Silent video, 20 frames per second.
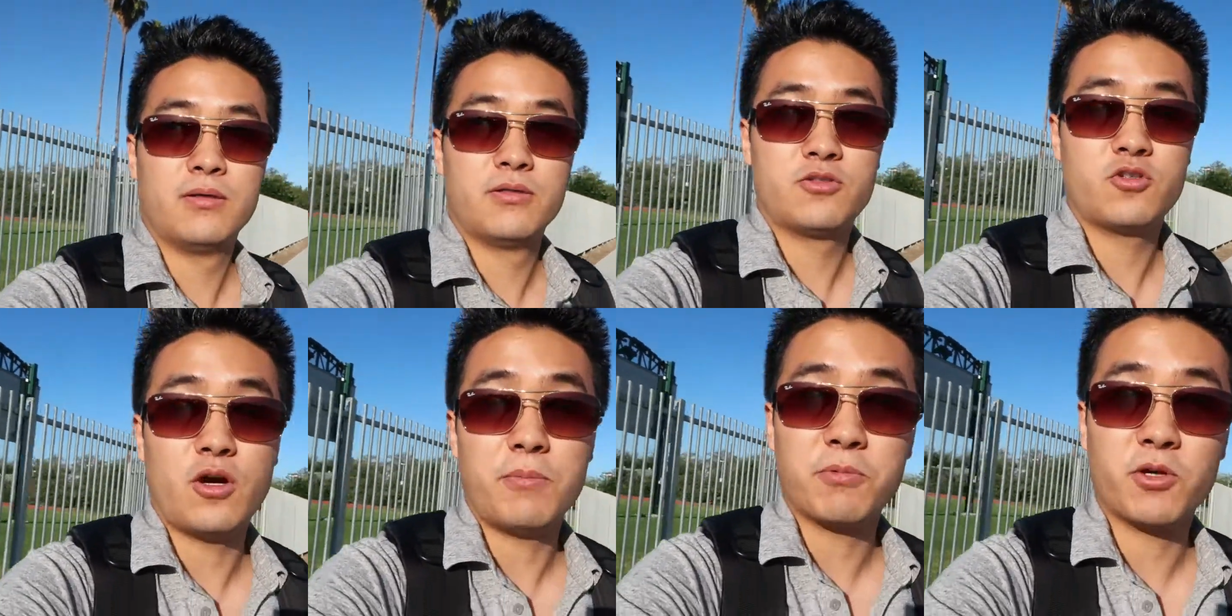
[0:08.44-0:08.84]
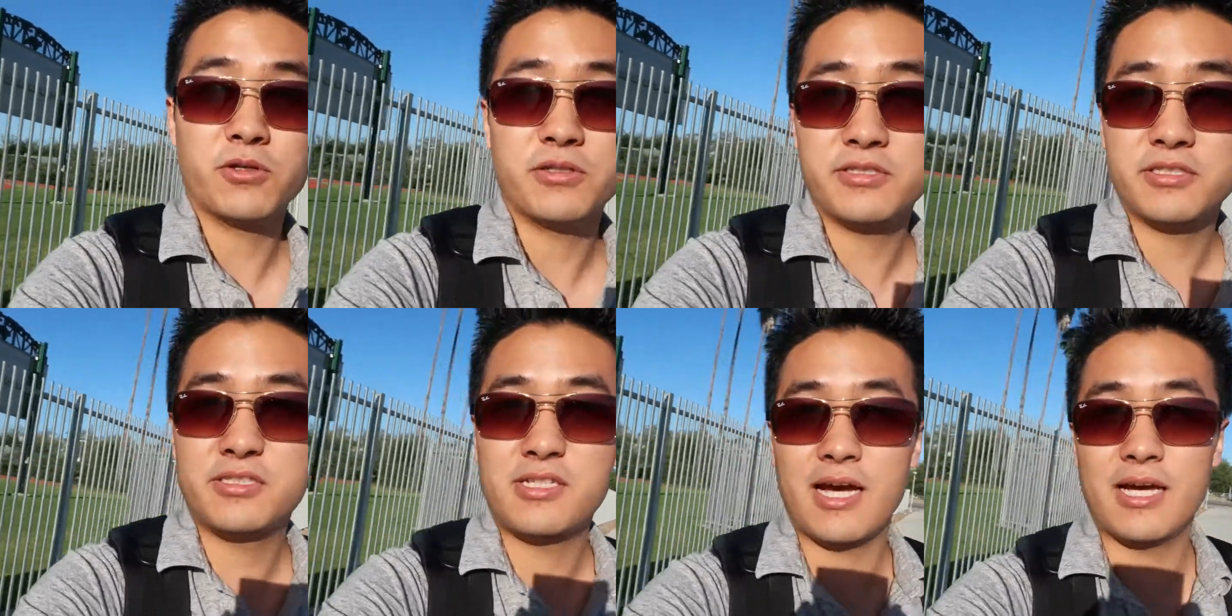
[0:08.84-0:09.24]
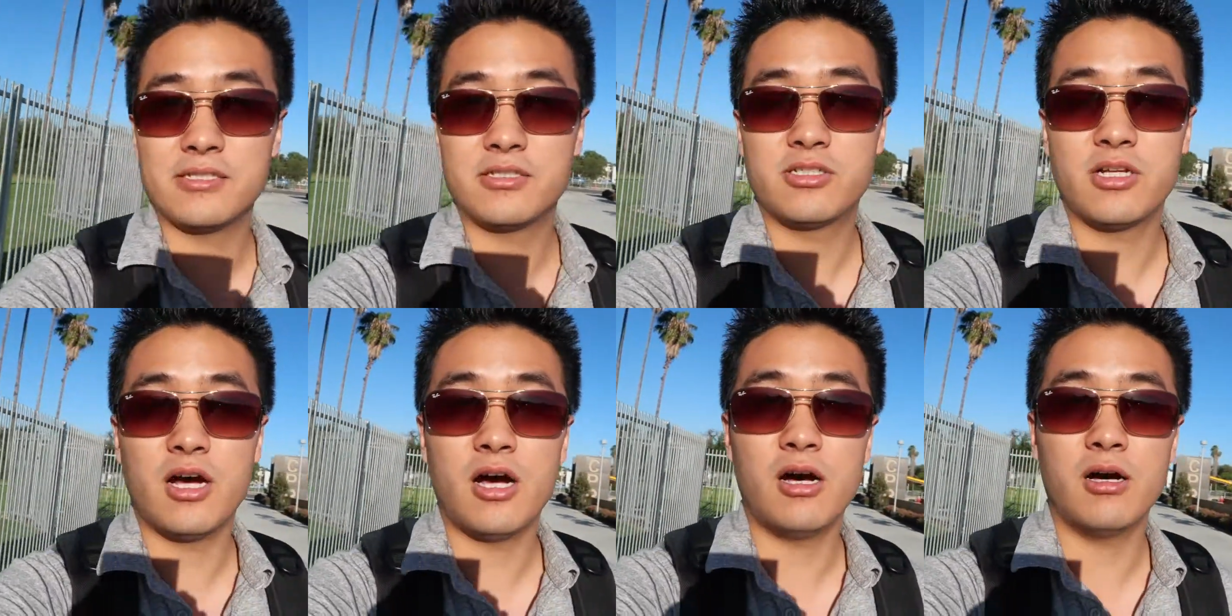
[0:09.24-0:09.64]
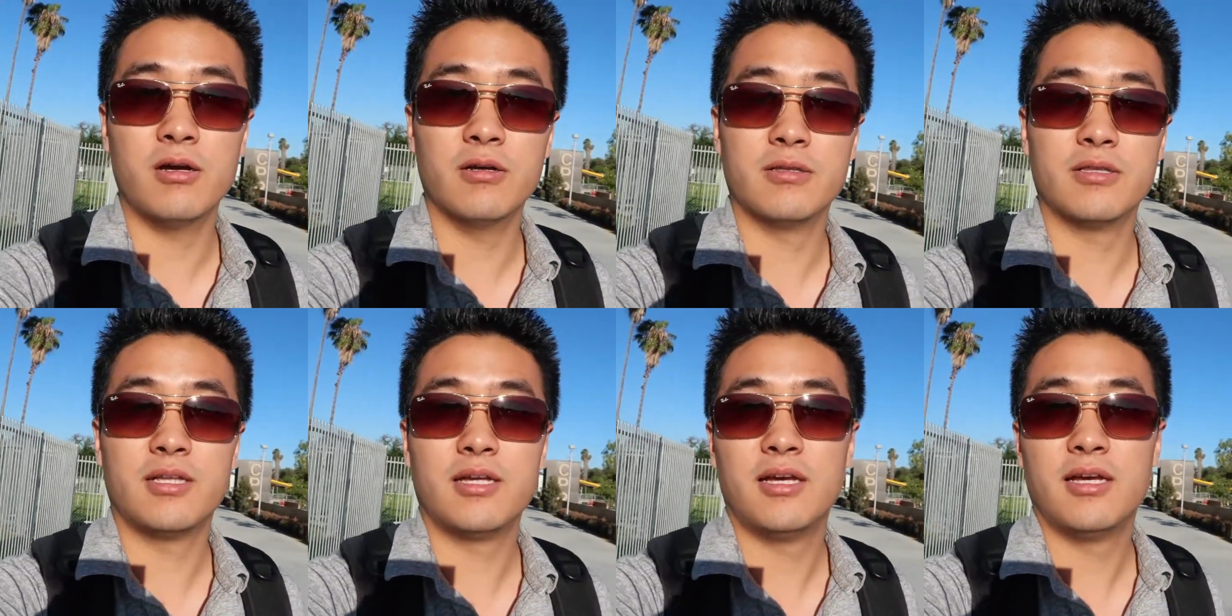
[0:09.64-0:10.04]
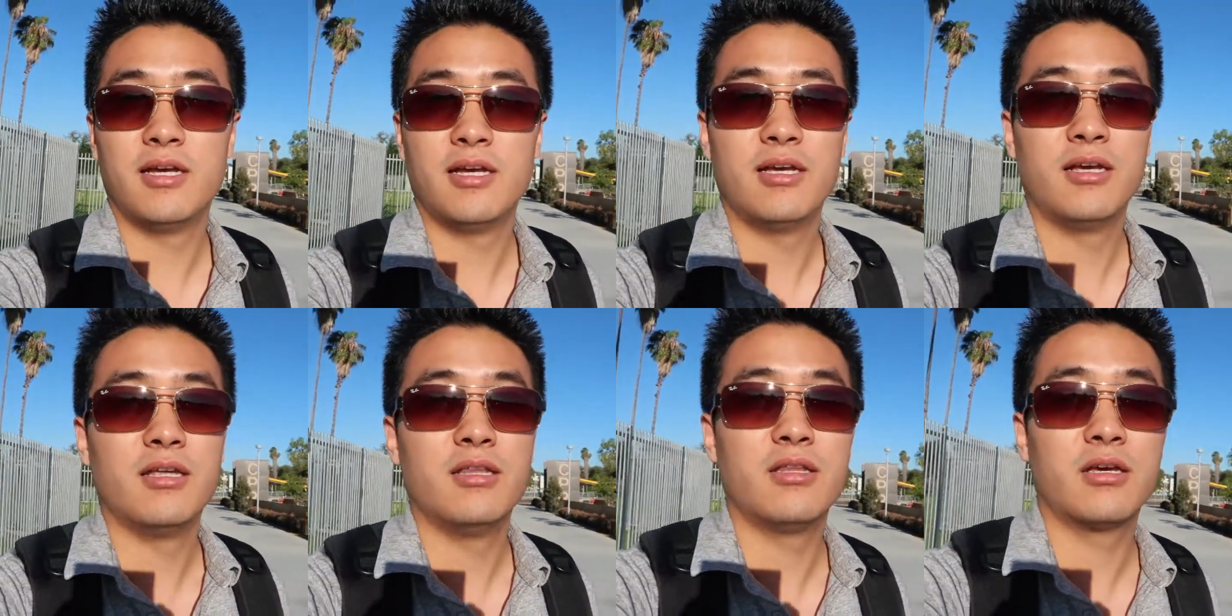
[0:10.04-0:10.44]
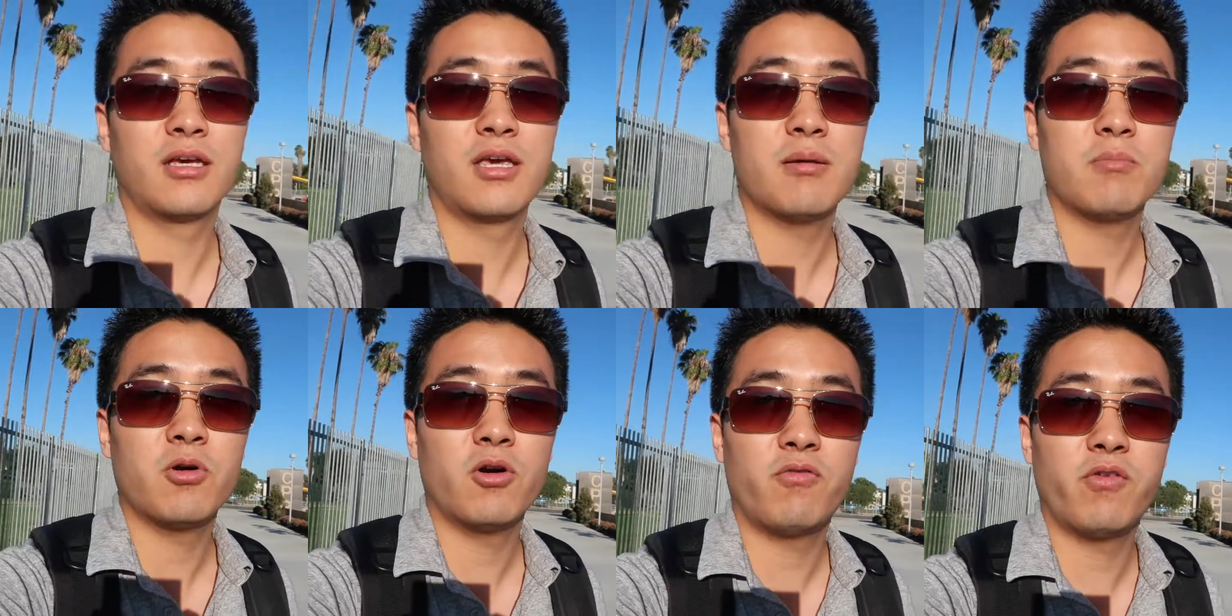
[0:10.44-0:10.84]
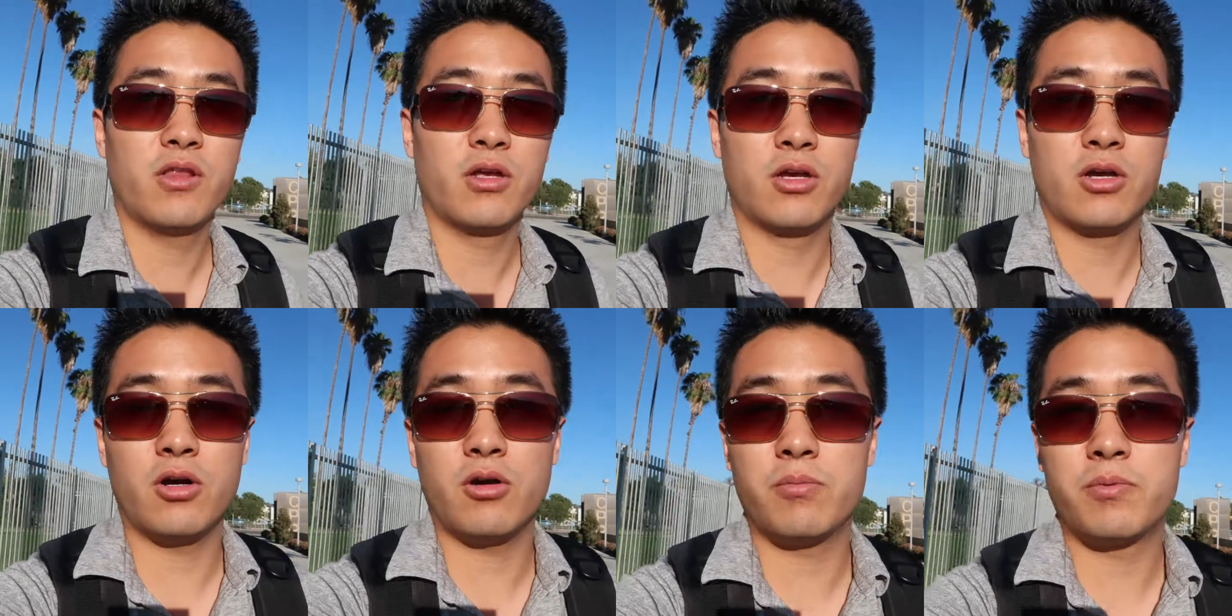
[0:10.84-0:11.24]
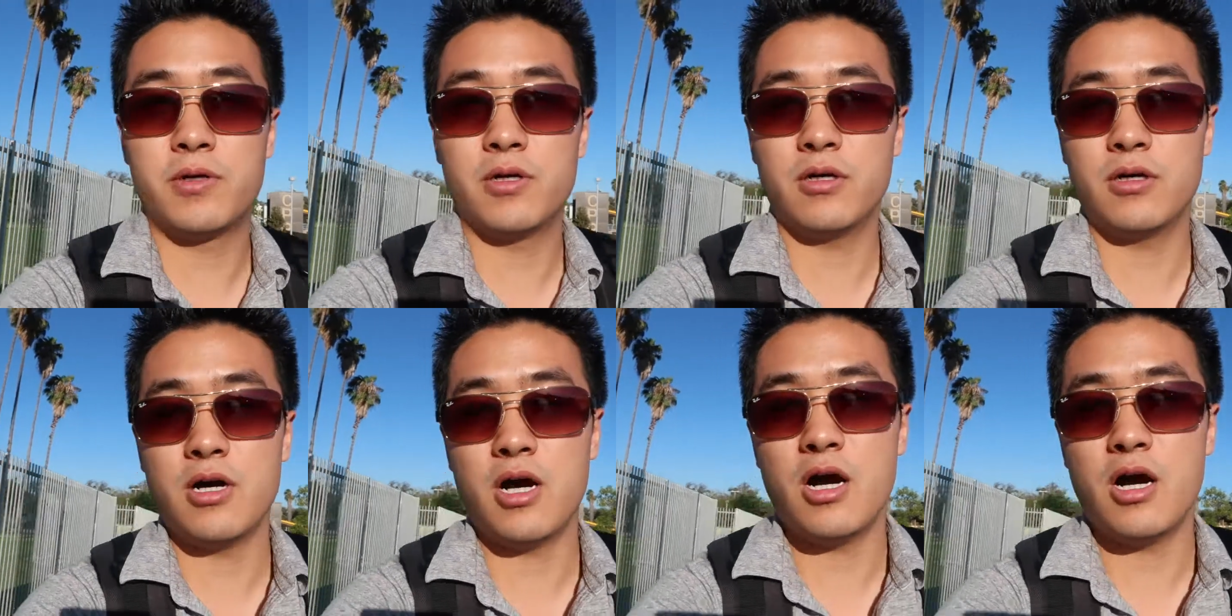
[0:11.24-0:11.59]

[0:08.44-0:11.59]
So I'm going to test out the gimbal for the GoPro,